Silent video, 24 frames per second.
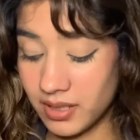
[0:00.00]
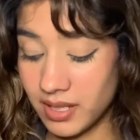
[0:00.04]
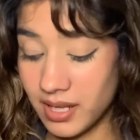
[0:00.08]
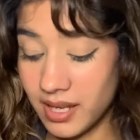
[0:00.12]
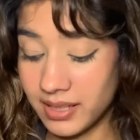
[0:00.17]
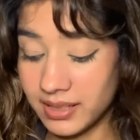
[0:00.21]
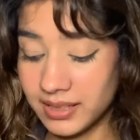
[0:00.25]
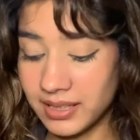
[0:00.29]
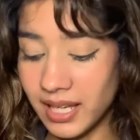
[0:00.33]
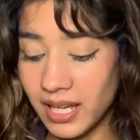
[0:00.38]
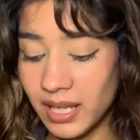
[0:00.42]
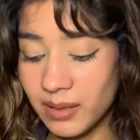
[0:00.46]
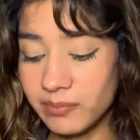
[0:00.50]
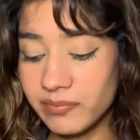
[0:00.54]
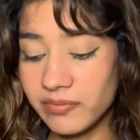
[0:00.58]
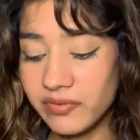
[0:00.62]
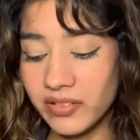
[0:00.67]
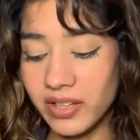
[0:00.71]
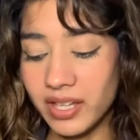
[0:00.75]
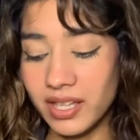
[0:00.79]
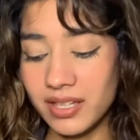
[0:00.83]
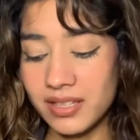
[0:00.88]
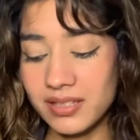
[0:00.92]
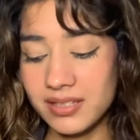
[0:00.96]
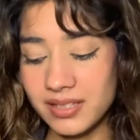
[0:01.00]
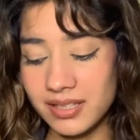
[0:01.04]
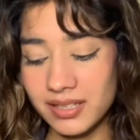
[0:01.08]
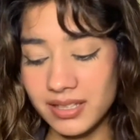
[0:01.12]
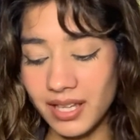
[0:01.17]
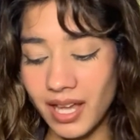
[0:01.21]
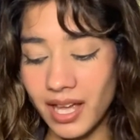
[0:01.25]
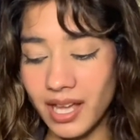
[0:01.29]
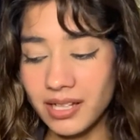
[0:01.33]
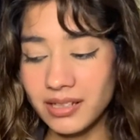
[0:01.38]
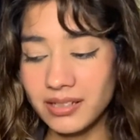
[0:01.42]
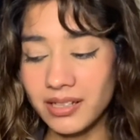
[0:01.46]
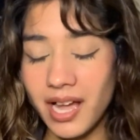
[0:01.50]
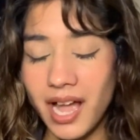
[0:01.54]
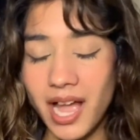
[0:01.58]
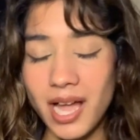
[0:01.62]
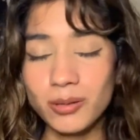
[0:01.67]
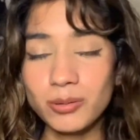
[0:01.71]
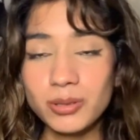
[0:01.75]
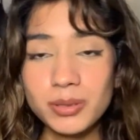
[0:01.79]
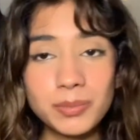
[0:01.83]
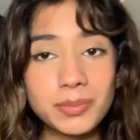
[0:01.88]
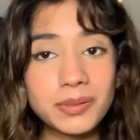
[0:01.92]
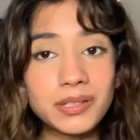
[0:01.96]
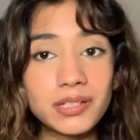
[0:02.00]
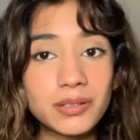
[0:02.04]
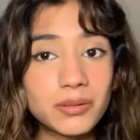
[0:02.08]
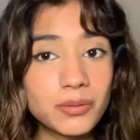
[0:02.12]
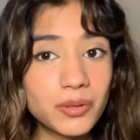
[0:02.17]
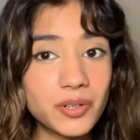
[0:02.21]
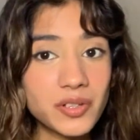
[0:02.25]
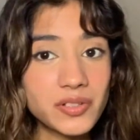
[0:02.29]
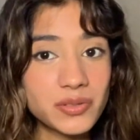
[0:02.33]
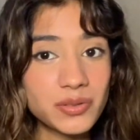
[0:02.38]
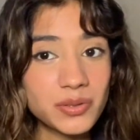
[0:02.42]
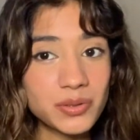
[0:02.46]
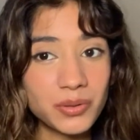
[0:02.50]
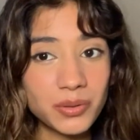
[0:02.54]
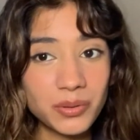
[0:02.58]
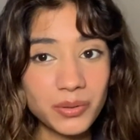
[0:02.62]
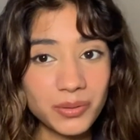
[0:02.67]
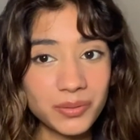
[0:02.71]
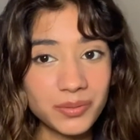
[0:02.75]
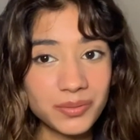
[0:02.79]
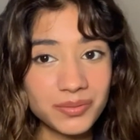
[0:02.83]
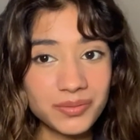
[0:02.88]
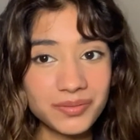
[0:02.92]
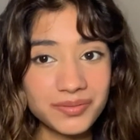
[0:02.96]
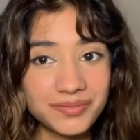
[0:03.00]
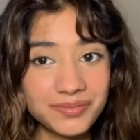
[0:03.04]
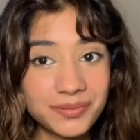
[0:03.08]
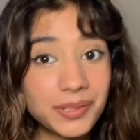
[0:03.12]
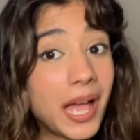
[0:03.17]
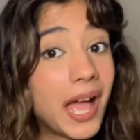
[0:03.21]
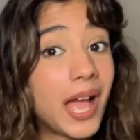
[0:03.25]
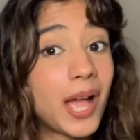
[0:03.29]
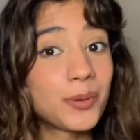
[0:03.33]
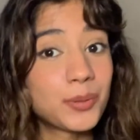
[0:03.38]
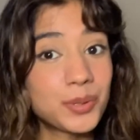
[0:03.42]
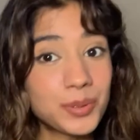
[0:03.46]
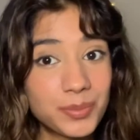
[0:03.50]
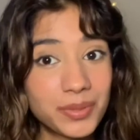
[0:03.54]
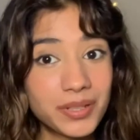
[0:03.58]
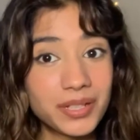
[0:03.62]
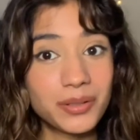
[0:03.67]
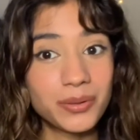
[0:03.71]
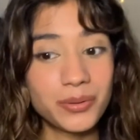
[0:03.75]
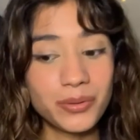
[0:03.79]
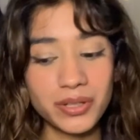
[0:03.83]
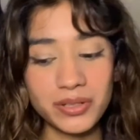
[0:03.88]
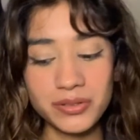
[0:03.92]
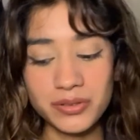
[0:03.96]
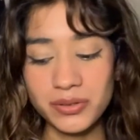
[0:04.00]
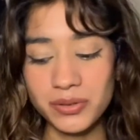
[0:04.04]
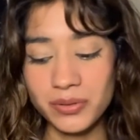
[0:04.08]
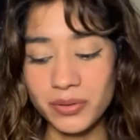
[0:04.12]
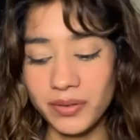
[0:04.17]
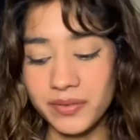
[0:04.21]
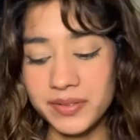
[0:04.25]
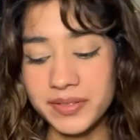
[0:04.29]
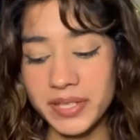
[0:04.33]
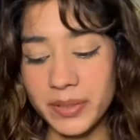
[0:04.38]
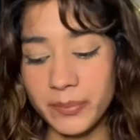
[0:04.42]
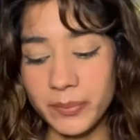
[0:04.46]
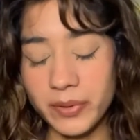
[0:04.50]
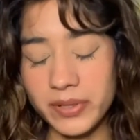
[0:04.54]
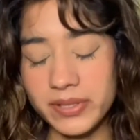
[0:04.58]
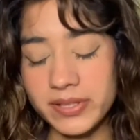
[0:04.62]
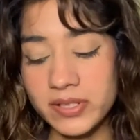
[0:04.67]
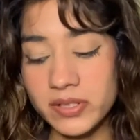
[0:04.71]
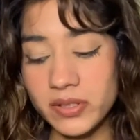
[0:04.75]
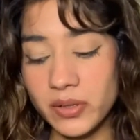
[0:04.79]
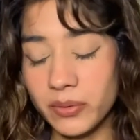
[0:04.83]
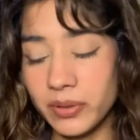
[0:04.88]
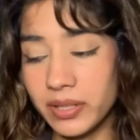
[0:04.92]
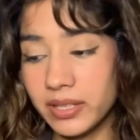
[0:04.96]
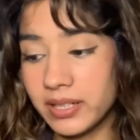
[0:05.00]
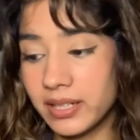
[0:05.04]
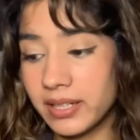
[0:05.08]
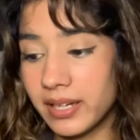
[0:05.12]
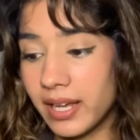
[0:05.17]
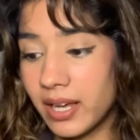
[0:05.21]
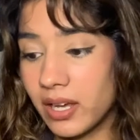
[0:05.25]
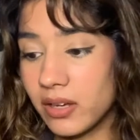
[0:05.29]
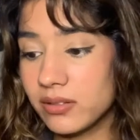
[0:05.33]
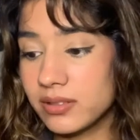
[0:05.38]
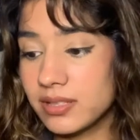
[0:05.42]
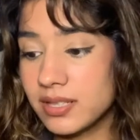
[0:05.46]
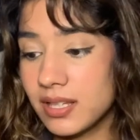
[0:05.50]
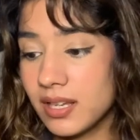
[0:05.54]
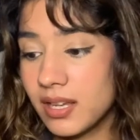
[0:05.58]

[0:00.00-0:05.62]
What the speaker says: Game face. Yeah, I would be annoyed too. I would be annoyed too if someone's so in and out.